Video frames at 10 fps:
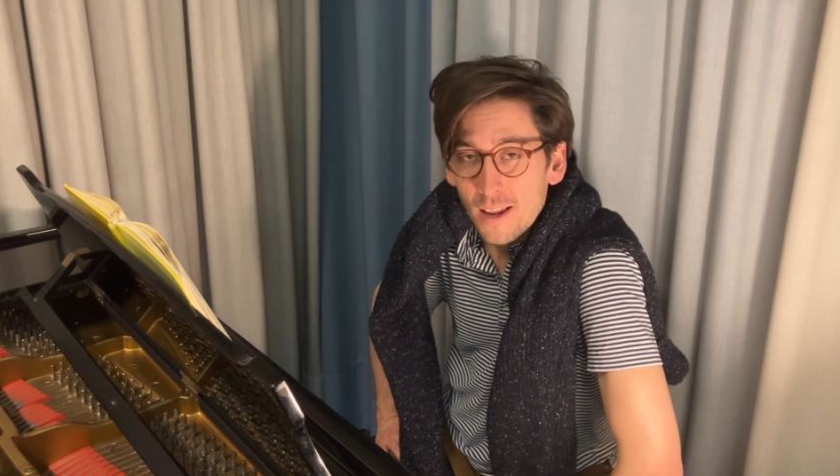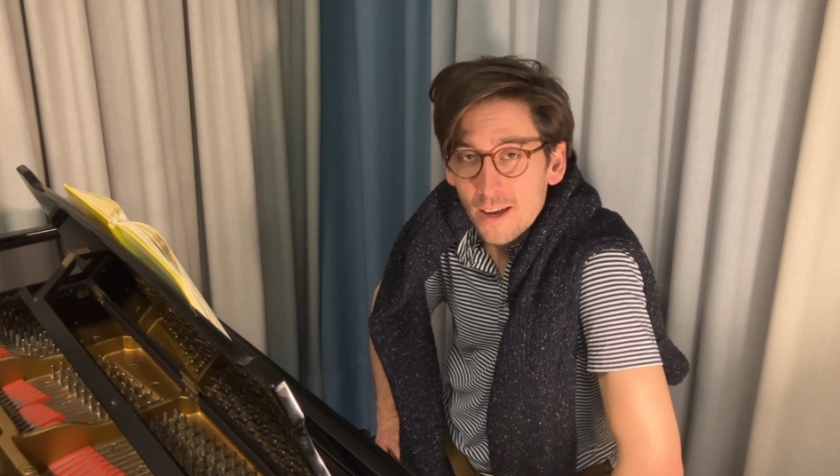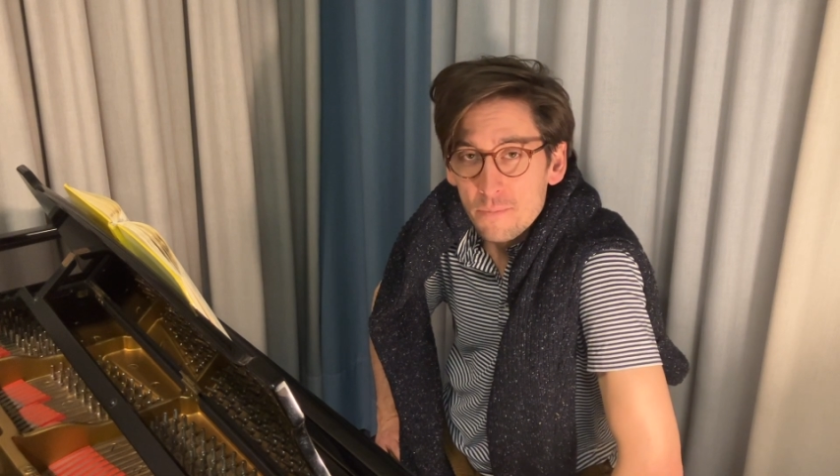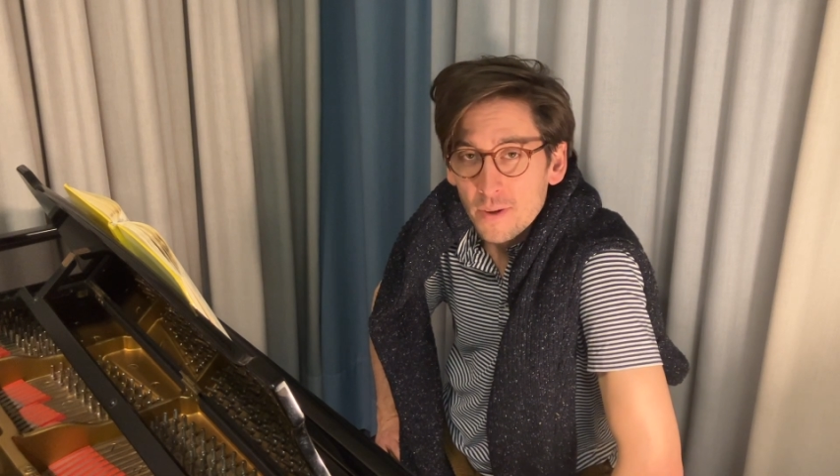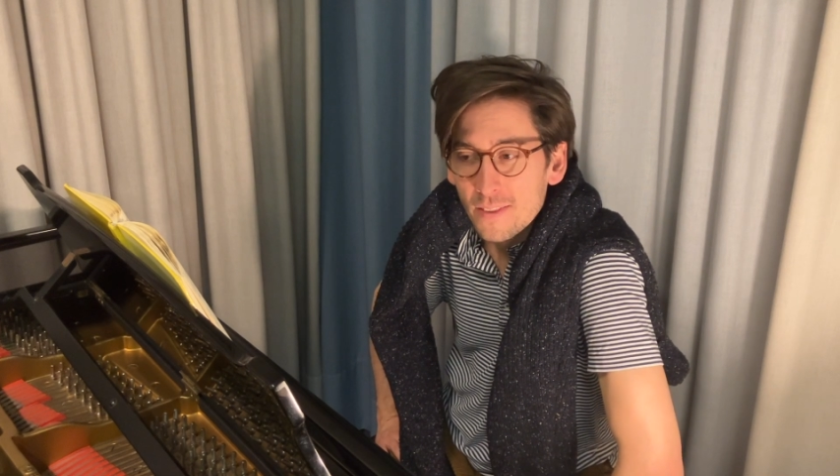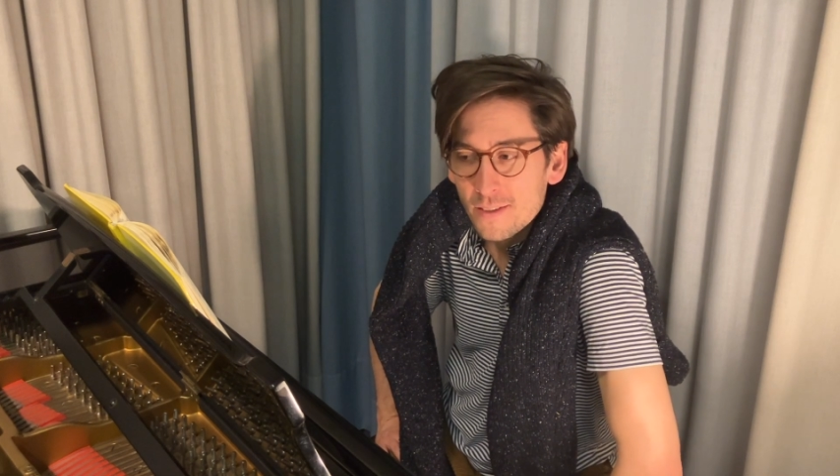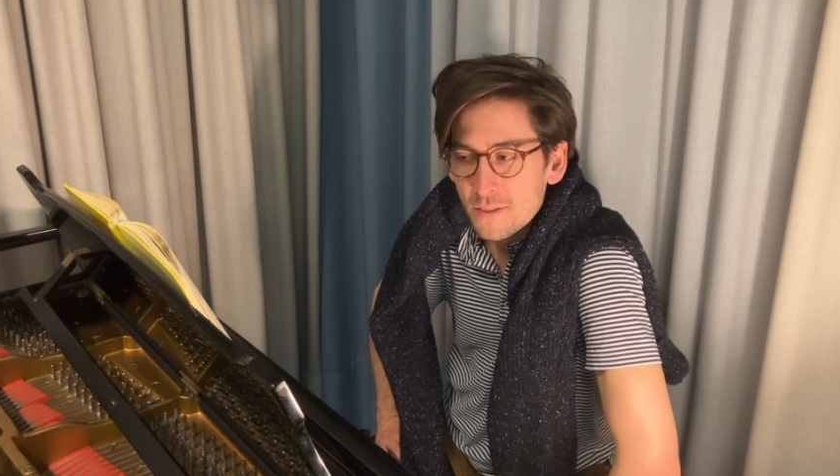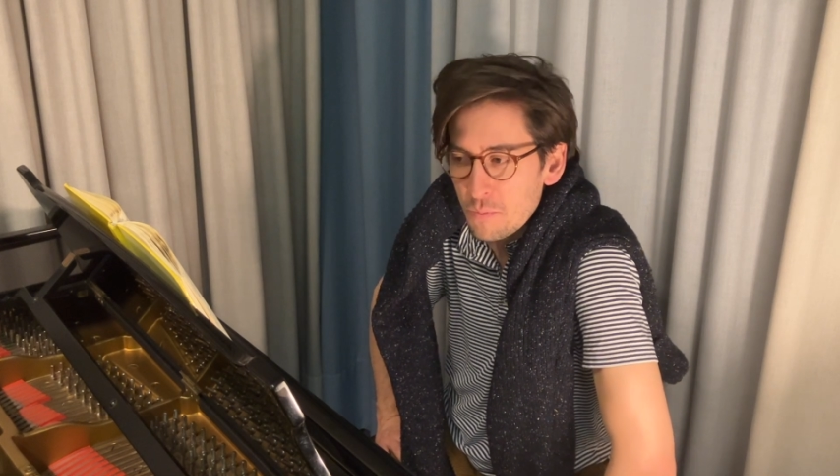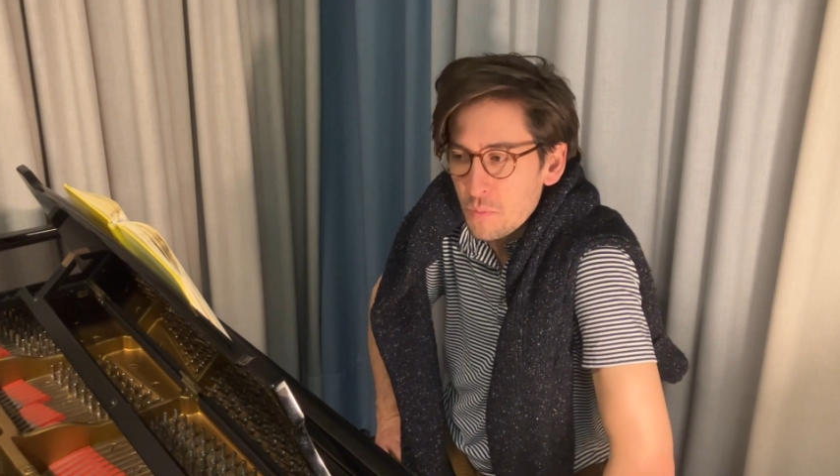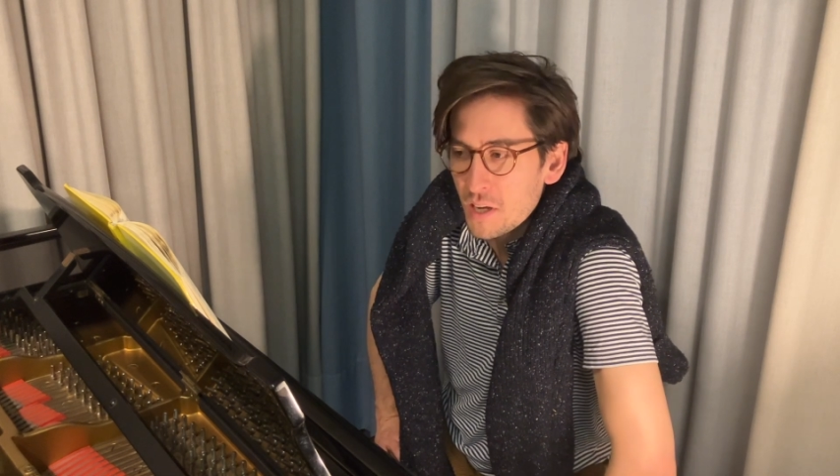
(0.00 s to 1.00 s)
Leiermann there's
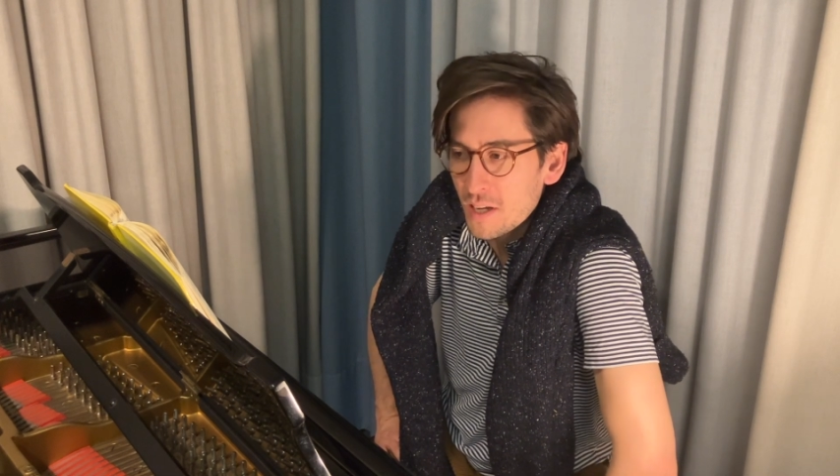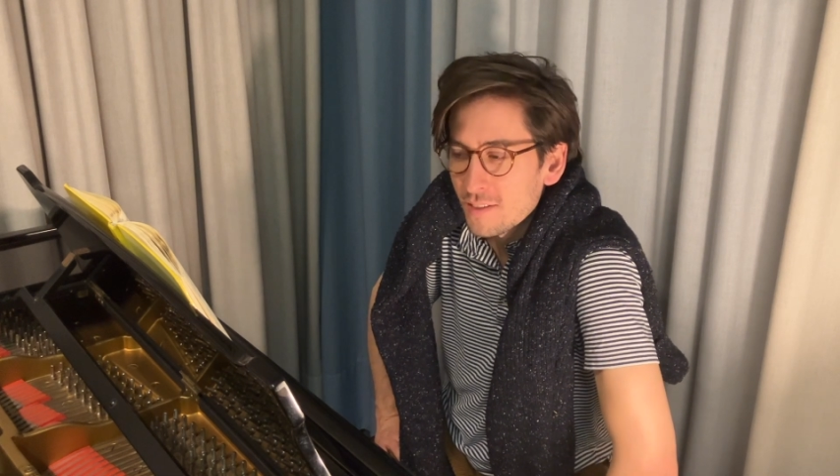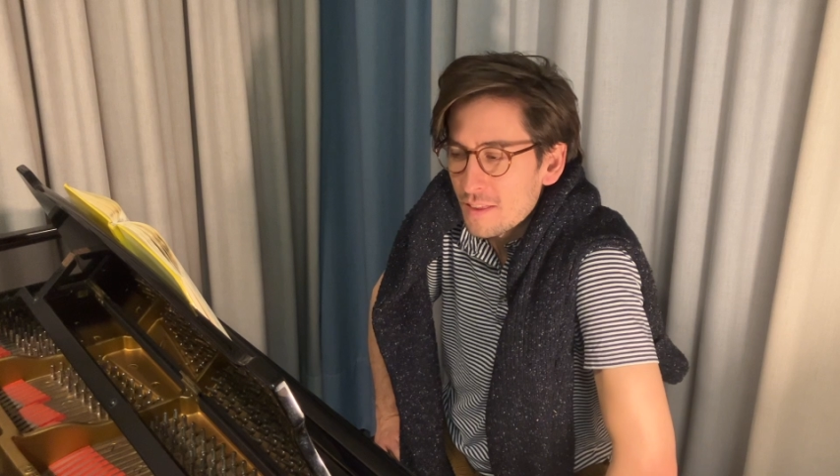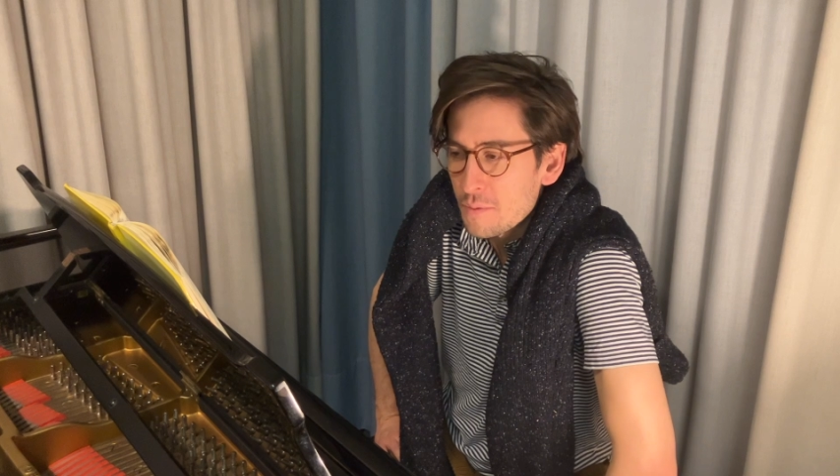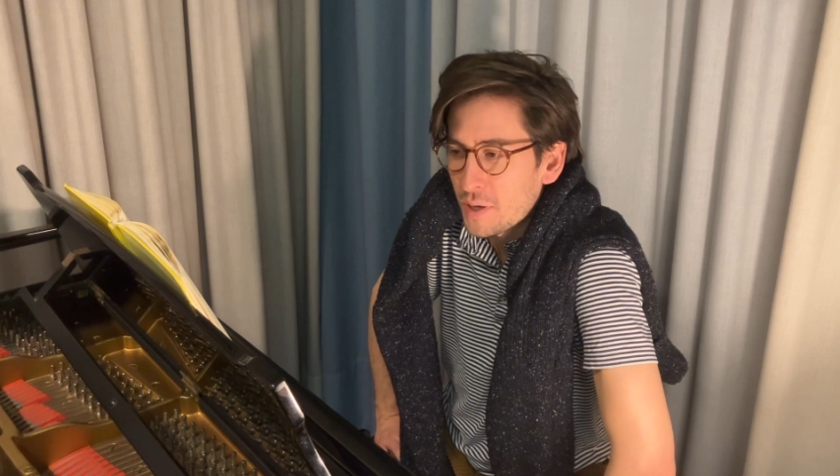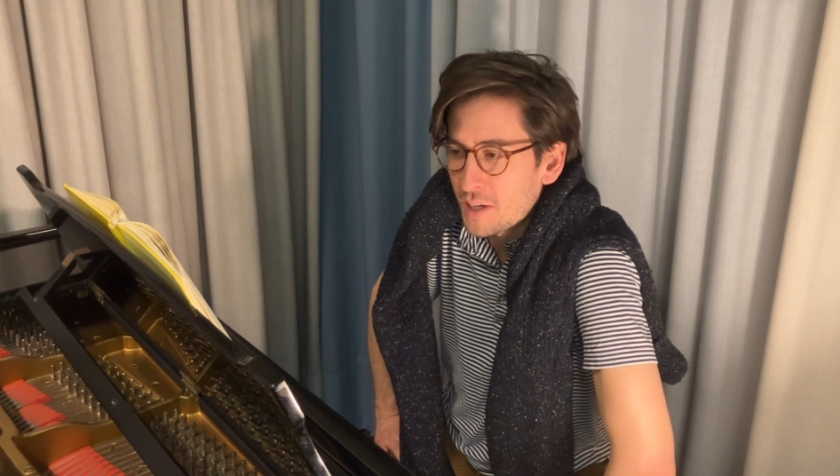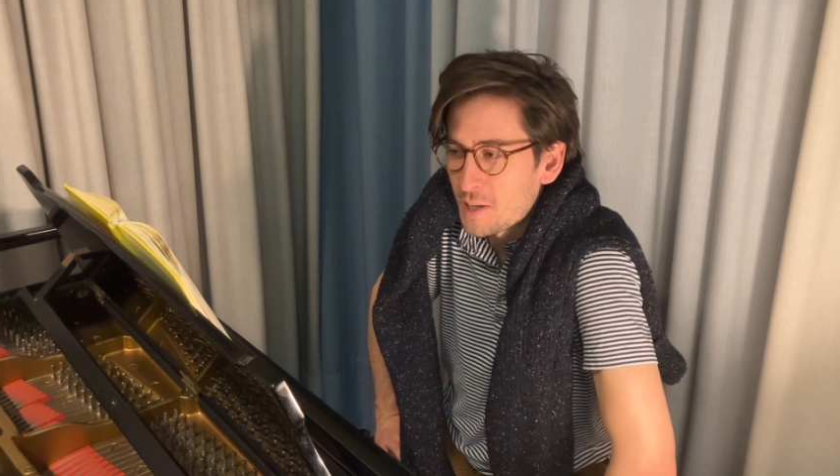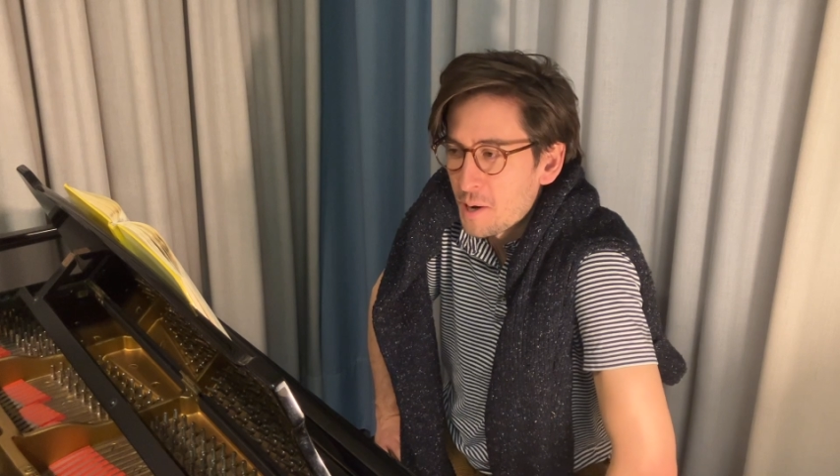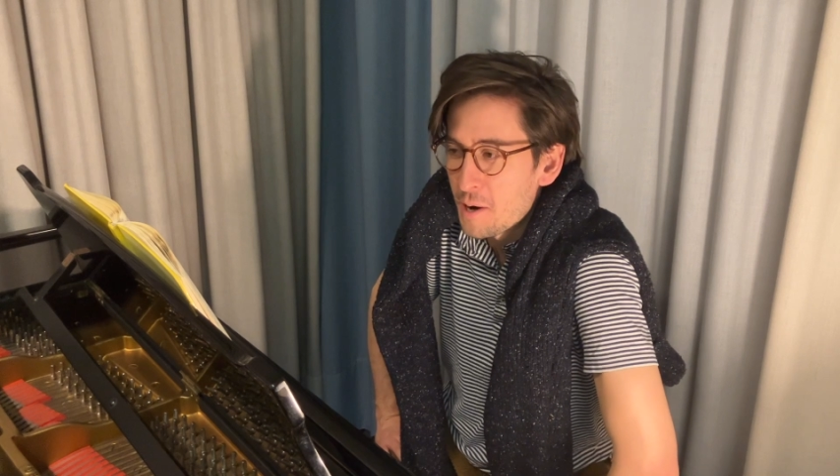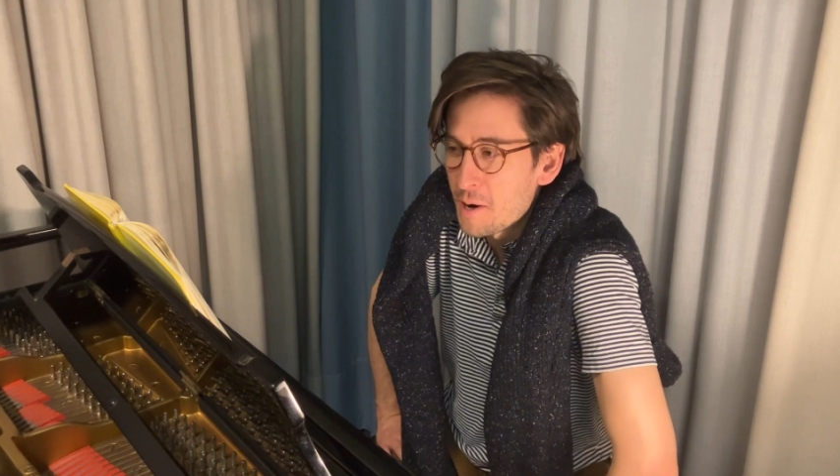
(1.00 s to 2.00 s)
somebody else in the
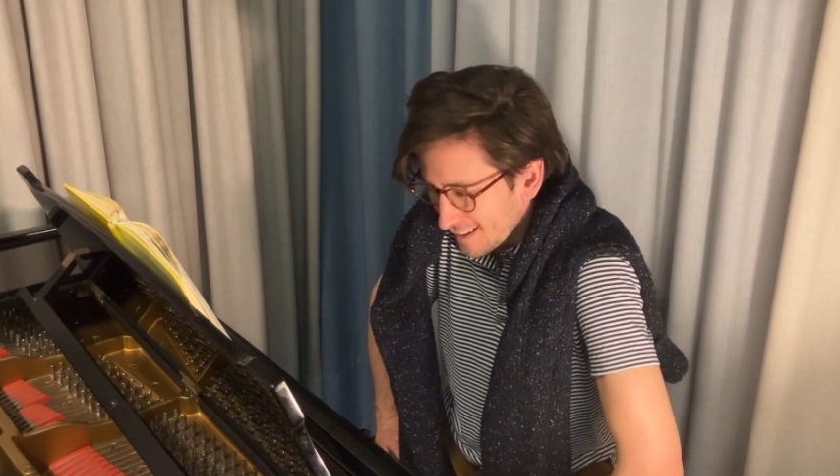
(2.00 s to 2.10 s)
picture.